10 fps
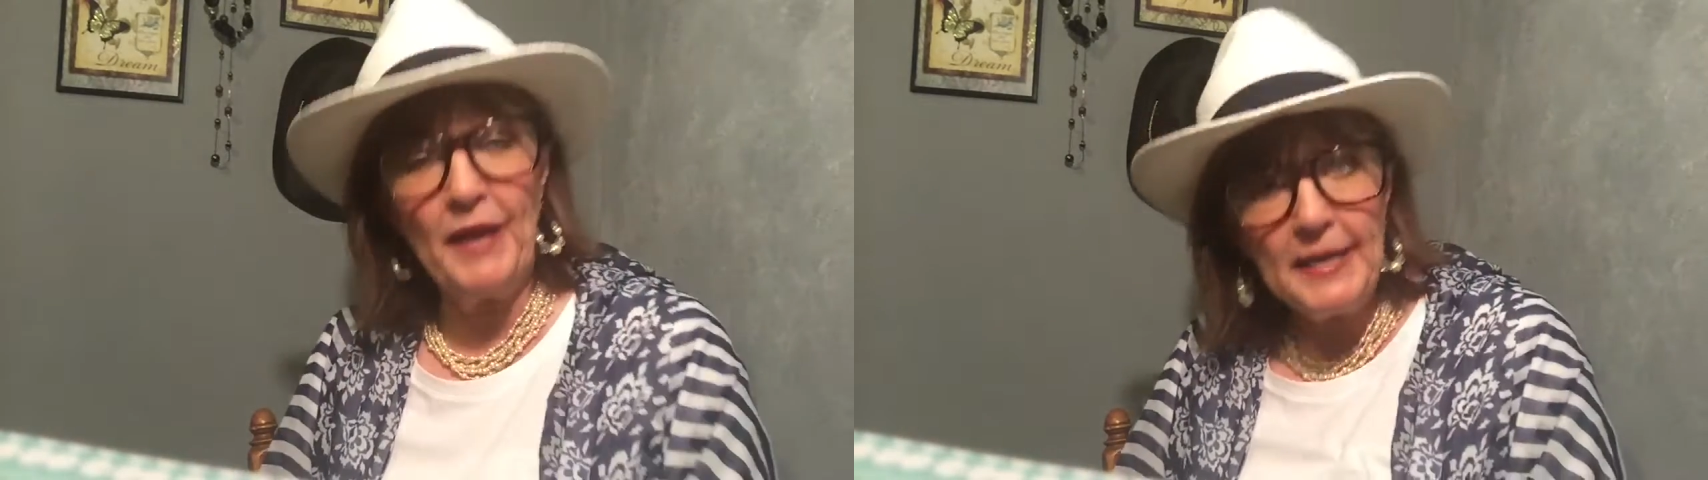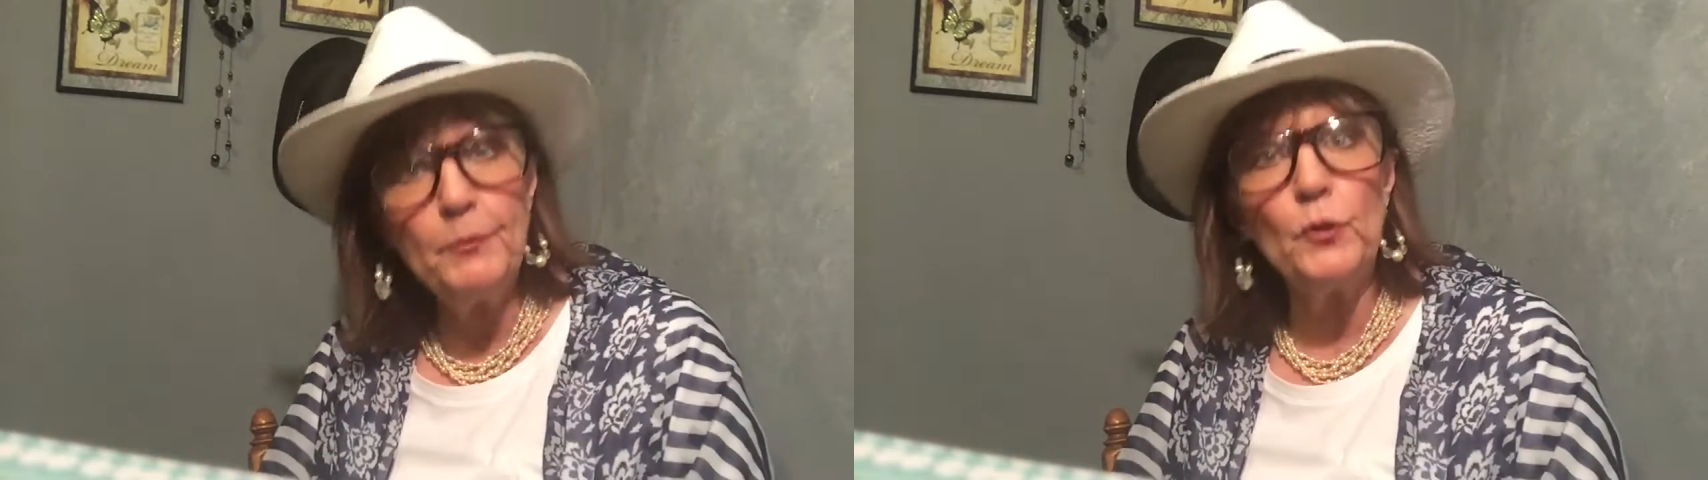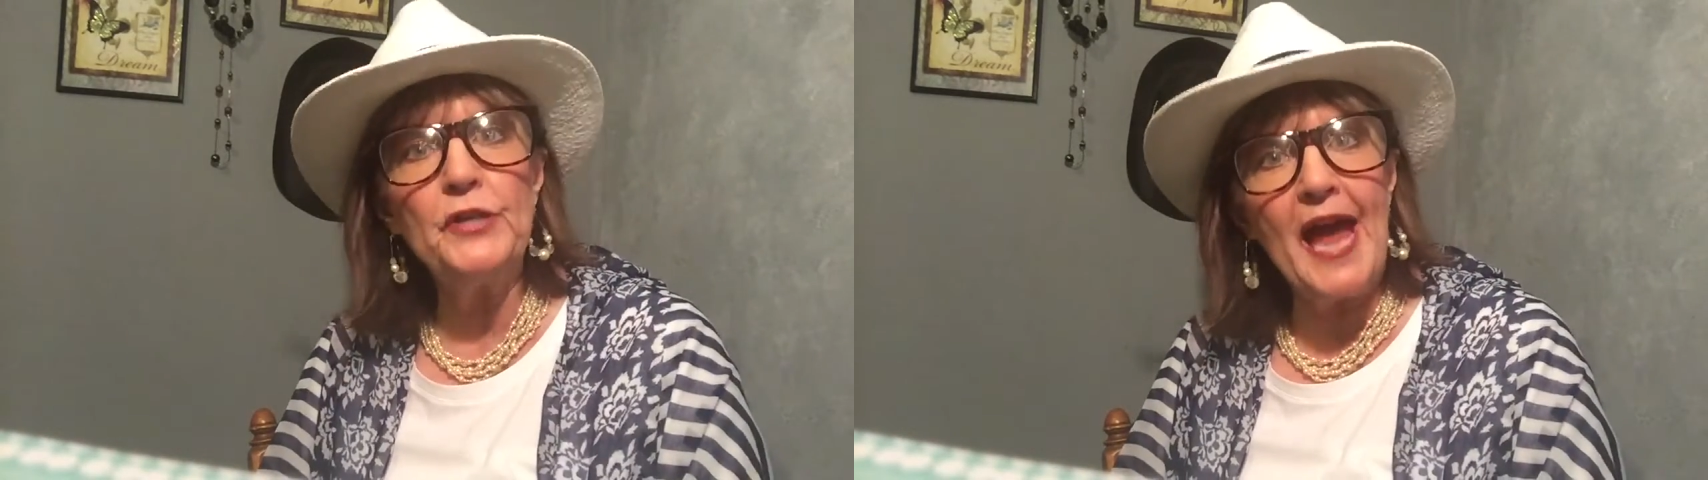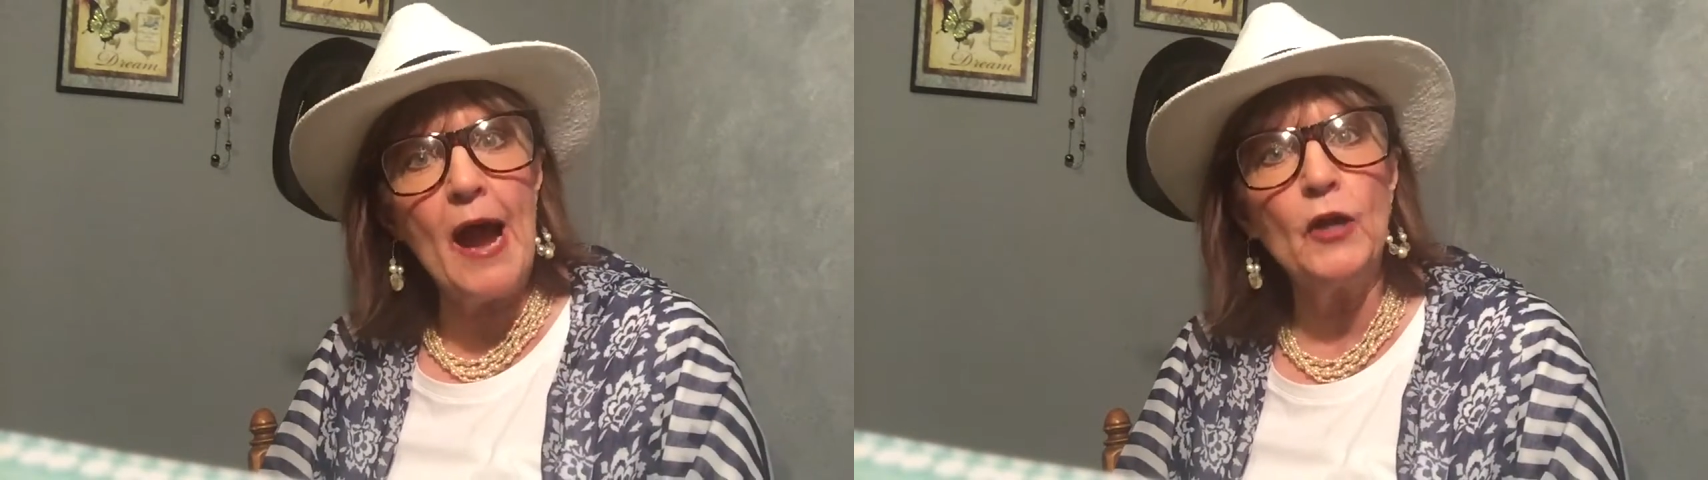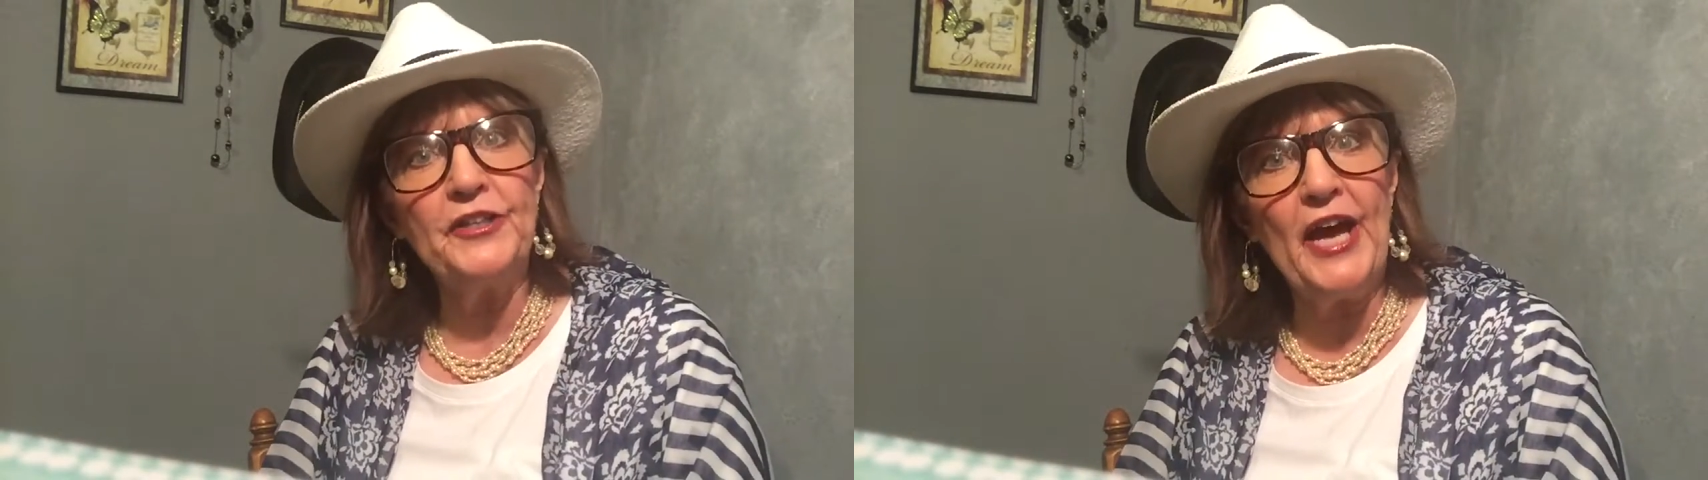people
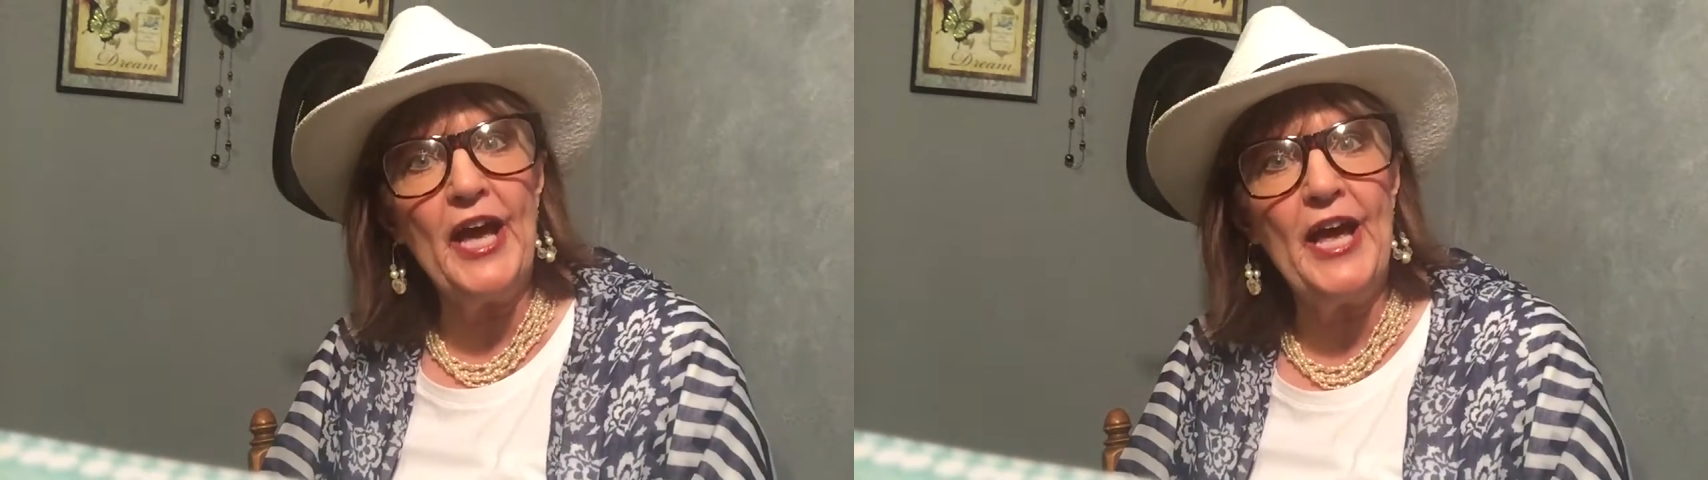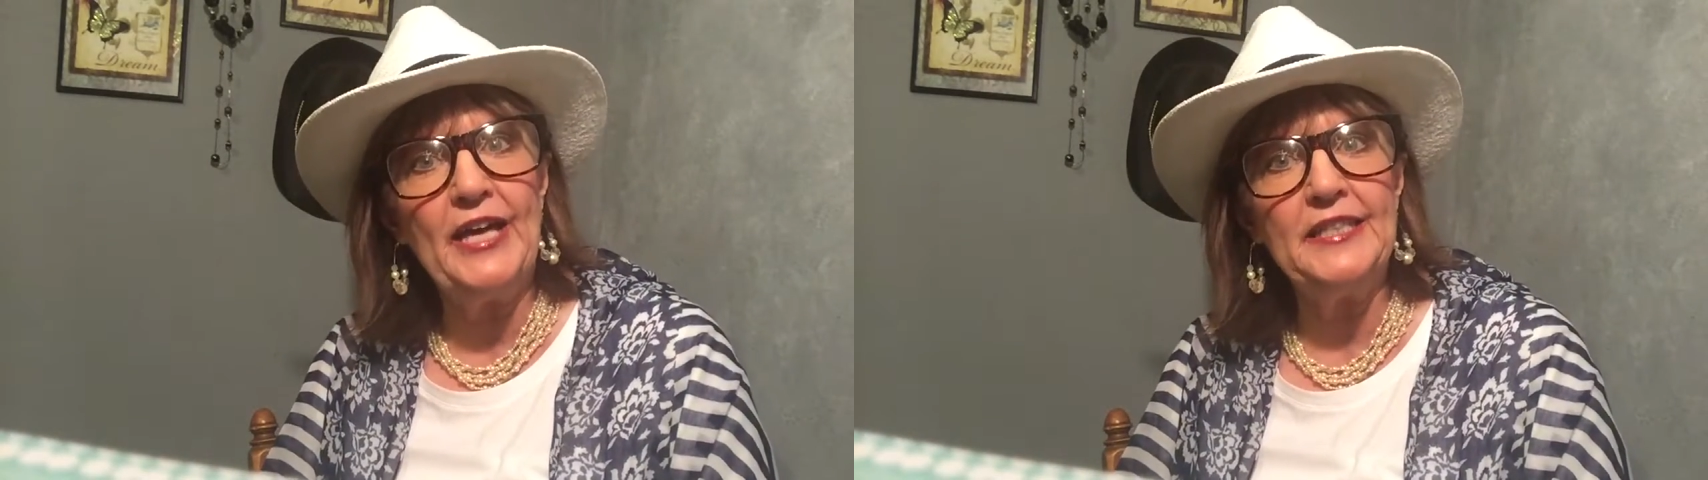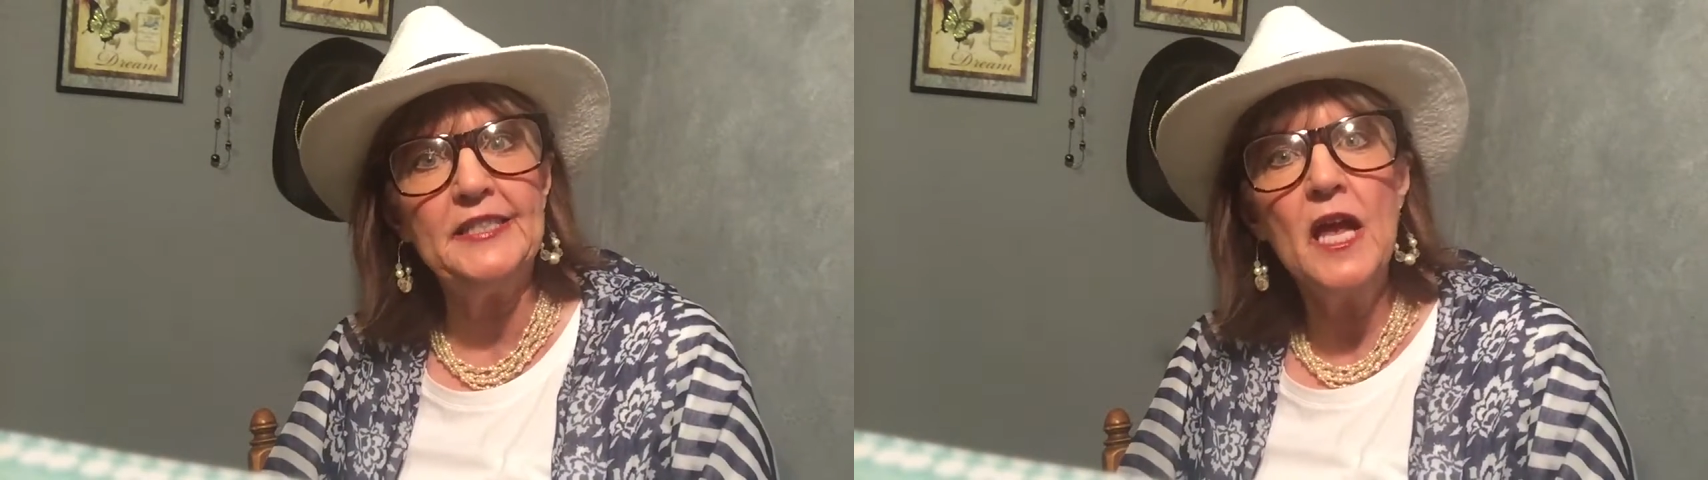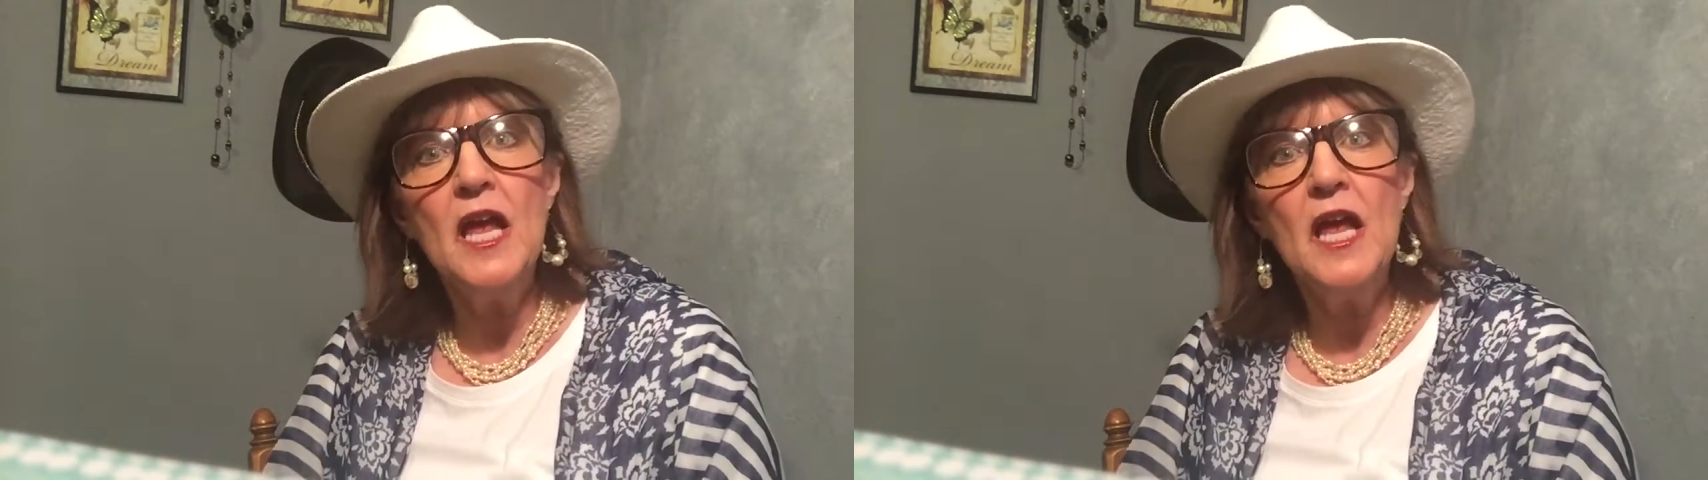nowadays.